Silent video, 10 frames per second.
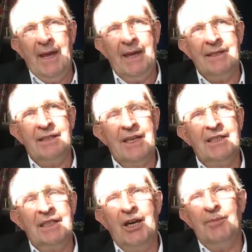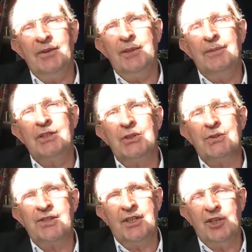and that allowed people to
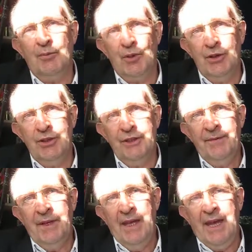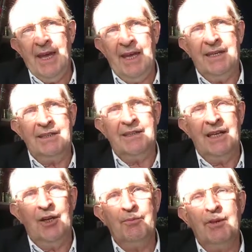study abroad and
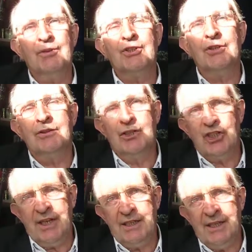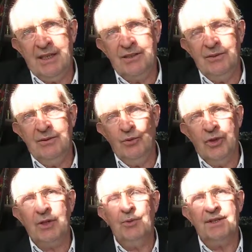allowed people to go to China to
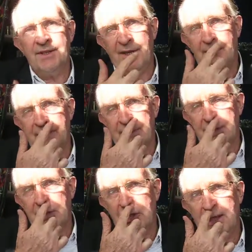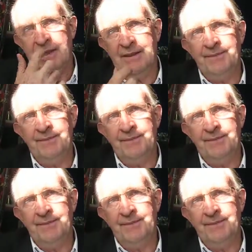work with the seminaries in China.